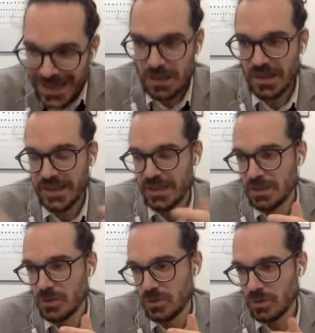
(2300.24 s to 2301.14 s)

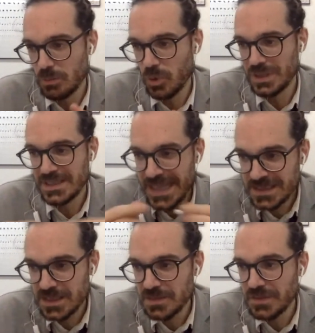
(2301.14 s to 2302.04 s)
quickly or more
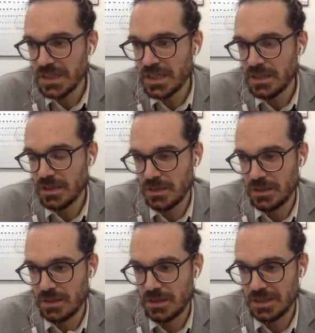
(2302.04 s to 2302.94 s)
intensively
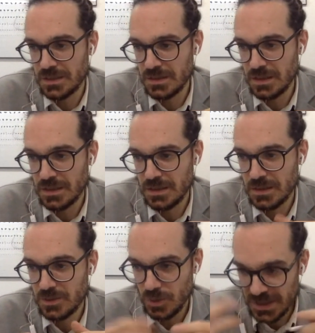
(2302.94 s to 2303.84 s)

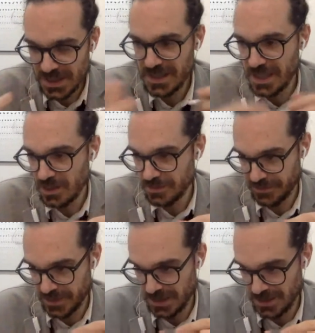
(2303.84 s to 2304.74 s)
to this idea
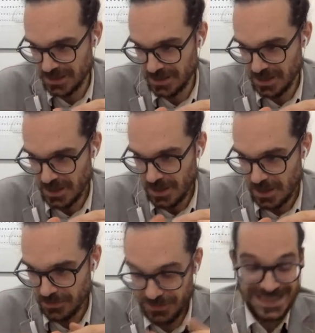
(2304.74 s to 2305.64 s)
of
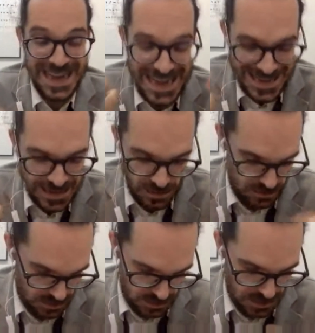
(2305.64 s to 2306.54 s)

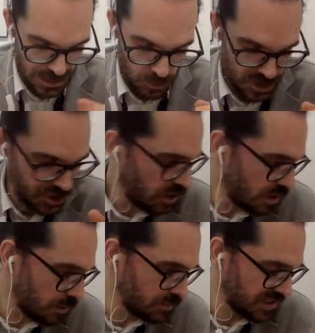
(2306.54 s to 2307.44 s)
regaining our
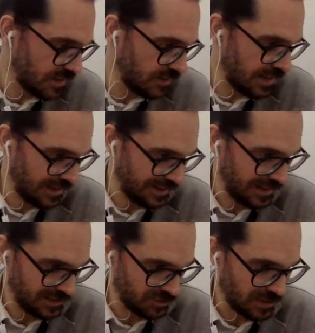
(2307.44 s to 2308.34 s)
jobs and
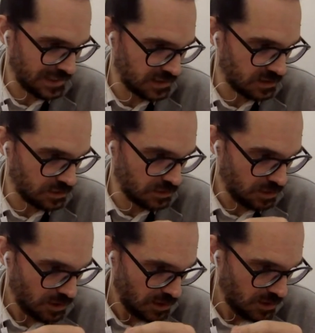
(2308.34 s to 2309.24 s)
trying
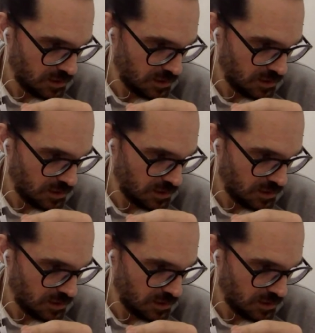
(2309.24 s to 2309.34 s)
to